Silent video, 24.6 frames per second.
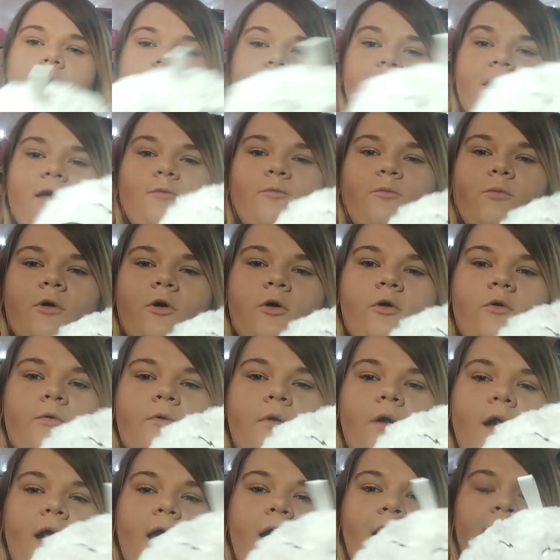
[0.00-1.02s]
He
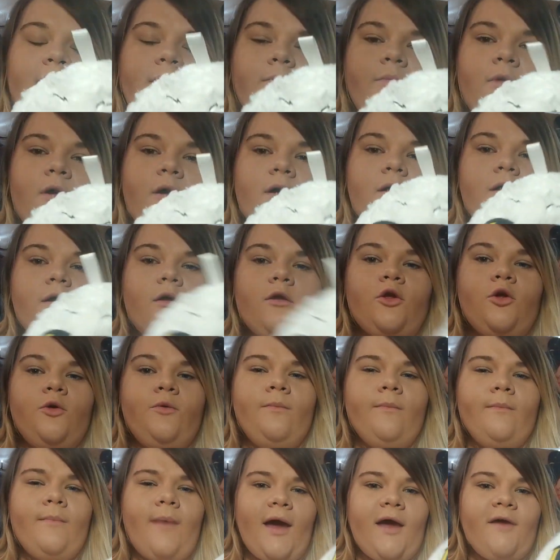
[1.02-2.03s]
will at the you
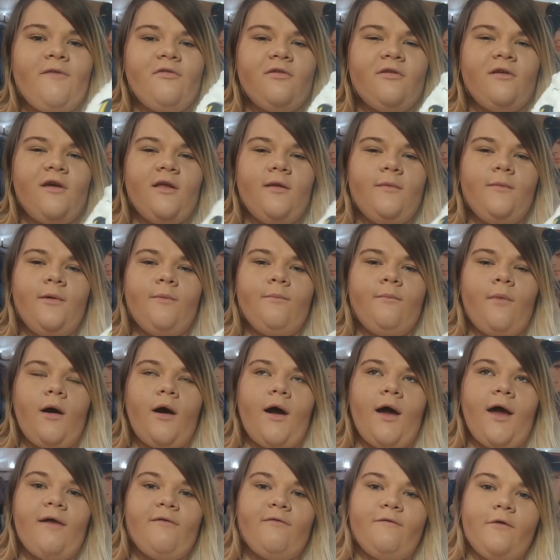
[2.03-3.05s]
may have seen him in
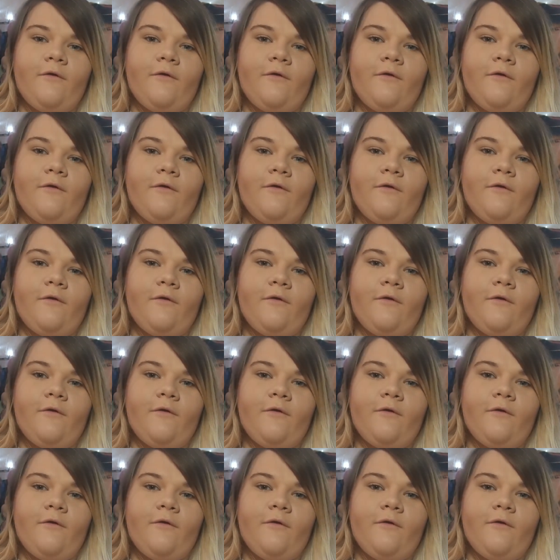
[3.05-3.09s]
my